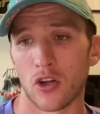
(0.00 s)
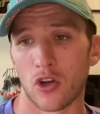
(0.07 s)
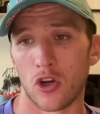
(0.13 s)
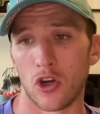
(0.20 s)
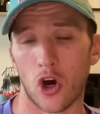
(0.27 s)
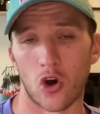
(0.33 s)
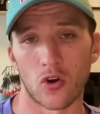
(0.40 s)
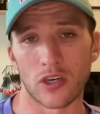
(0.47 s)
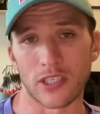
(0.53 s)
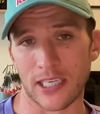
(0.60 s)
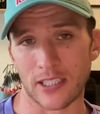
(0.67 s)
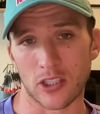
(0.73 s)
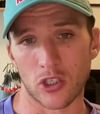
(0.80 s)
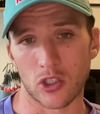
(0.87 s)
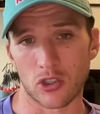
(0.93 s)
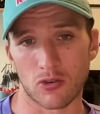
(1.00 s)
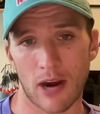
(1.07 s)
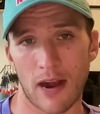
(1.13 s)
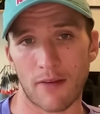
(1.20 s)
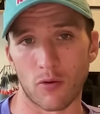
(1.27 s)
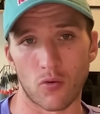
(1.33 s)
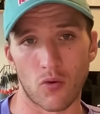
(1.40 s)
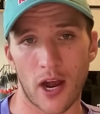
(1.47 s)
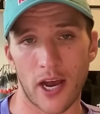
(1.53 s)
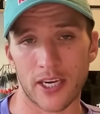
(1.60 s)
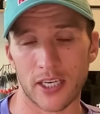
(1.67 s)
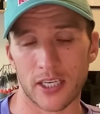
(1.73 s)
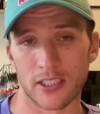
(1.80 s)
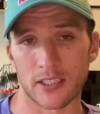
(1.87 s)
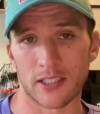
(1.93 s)
long distance gravel
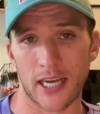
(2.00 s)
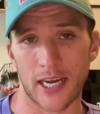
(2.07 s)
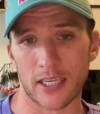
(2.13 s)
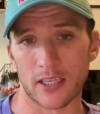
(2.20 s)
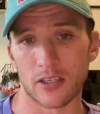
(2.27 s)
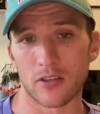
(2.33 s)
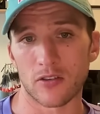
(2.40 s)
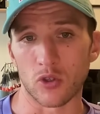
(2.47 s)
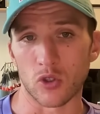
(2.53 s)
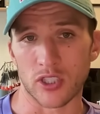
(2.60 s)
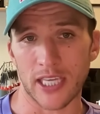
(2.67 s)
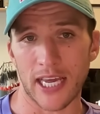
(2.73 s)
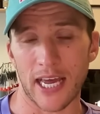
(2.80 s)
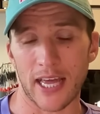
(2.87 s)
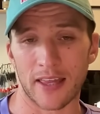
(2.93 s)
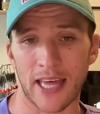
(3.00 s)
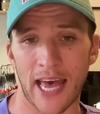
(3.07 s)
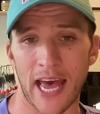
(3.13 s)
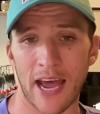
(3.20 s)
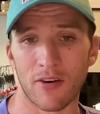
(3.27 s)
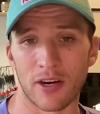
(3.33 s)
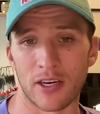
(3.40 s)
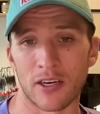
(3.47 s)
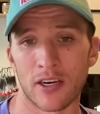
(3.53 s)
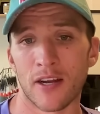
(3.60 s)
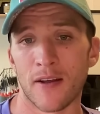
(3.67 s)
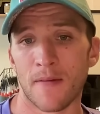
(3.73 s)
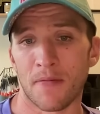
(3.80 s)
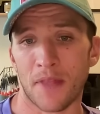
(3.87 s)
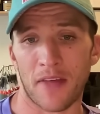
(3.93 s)
riders, like you see it there. And
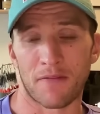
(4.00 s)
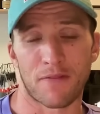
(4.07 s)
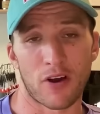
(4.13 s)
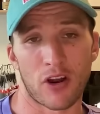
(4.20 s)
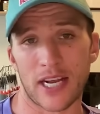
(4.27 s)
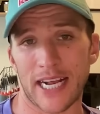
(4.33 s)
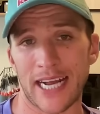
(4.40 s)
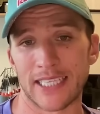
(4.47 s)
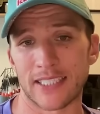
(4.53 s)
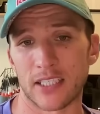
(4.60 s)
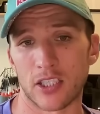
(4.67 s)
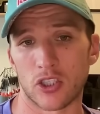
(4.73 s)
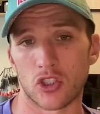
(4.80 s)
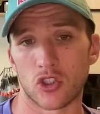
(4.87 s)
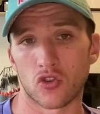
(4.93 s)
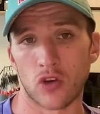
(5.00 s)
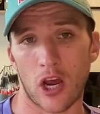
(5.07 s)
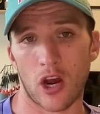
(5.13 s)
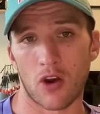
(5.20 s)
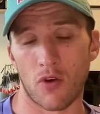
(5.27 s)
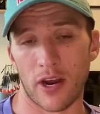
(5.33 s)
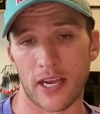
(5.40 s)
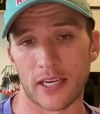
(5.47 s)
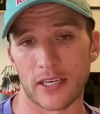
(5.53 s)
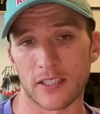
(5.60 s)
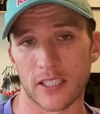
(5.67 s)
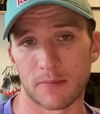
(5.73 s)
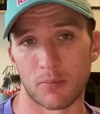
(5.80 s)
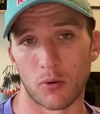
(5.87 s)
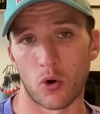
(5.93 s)
I feel like as the trail running
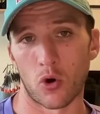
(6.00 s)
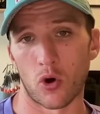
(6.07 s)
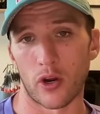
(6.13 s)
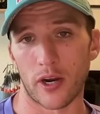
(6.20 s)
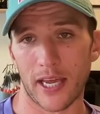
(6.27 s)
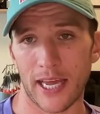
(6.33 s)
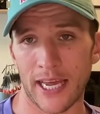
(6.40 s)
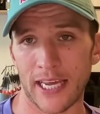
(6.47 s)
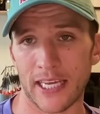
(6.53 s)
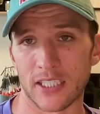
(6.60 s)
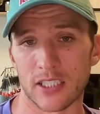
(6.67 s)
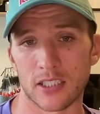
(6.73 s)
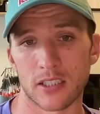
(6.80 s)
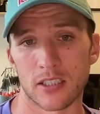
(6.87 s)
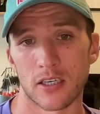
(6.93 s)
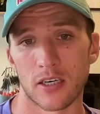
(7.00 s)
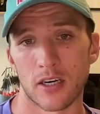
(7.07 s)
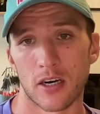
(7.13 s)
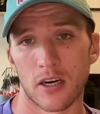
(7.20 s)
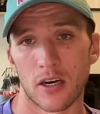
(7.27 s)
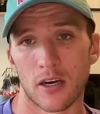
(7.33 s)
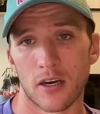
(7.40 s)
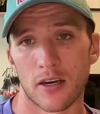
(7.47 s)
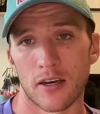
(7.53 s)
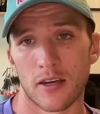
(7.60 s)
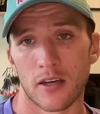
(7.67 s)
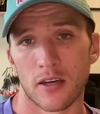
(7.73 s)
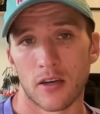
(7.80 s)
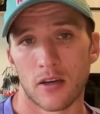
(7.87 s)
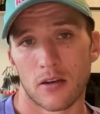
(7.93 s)
sport is,
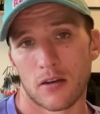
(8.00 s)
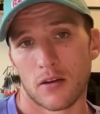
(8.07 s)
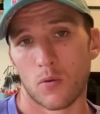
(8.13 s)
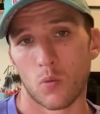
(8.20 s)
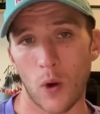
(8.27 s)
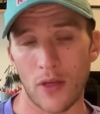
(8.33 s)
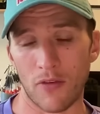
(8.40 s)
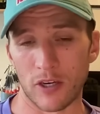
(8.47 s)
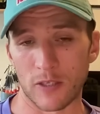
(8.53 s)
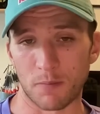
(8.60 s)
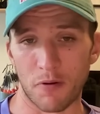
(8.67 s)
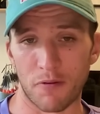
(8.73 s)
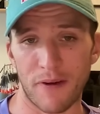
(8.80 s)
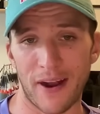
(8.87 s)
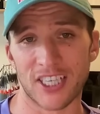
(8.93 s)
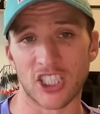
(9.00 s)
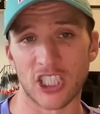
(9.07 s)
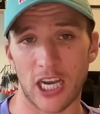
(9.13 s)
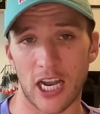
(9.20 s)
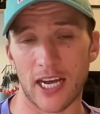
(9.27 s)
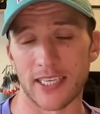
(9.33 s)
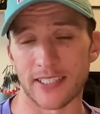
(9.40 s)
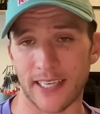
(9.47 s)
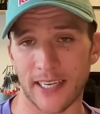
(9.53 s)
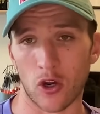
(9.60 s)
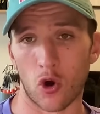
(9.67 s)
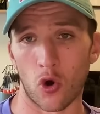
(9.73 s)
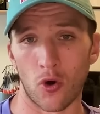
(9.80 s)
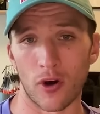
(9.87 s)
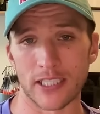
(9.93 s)
whether it's professionalizing
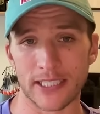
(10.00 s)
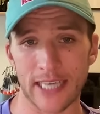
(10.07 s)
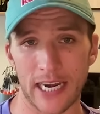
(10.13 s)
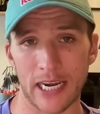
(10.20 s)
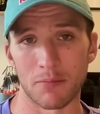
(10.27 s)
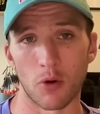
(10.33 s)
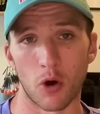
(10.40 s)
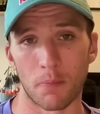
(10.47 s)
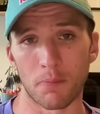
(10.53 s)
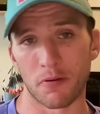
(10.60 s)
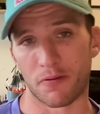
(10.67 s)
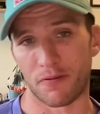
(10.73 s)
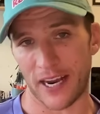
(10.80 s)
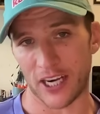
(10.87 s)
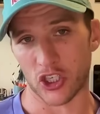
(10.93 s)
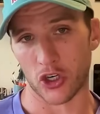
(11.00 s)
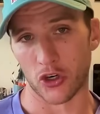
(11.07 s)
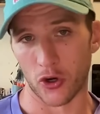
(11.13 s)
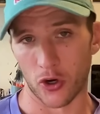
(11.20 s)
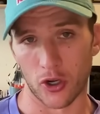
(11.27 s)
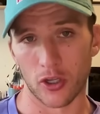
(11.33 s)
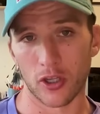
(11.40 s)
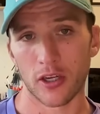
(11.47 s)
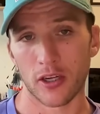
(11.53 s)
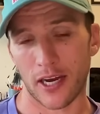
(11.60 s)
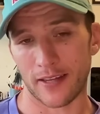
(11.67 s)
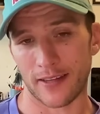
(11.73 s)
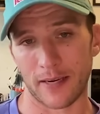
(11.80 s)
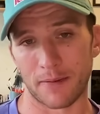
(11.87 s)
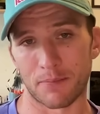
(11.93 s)
or it's getting more professional, I
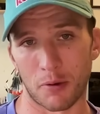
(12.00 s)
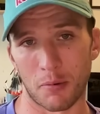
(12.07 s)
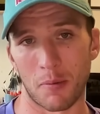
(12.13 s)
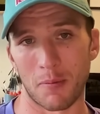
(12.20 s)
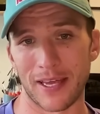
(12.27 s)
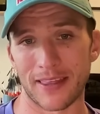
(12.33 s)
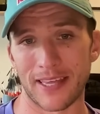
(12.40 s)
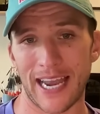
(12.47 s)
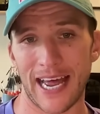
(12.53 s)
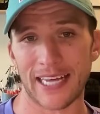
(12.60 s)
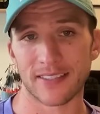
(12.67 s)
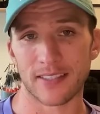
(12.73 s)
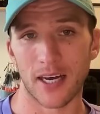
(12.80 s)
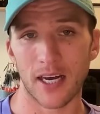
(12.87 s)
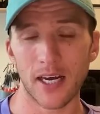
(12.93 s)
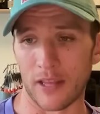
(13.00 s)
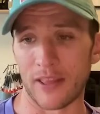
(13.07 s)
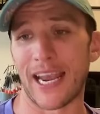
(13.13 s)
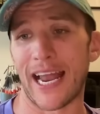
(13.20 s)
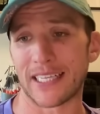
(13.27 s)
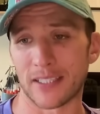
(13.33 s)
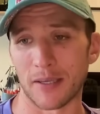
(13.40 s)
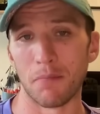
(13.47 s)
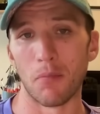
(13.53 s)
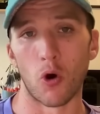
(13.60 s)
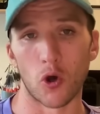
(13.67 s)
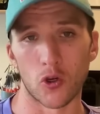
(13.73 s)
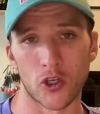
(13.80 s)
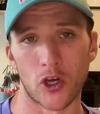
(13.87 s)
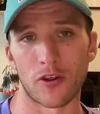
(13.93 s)
think probably the latter
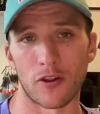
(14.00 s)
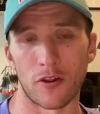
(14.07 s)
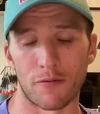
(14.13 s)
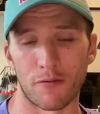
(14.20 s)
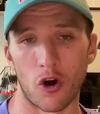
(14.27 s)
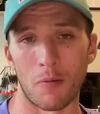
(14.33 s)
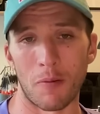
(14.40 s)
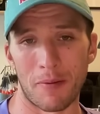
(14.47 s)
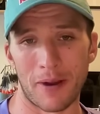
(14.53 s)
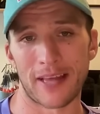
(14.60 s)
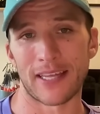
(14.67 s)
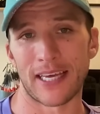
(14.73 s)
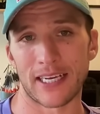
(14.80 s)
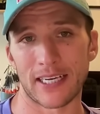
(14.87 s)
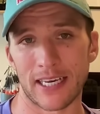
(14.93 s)
more so than the former, but I think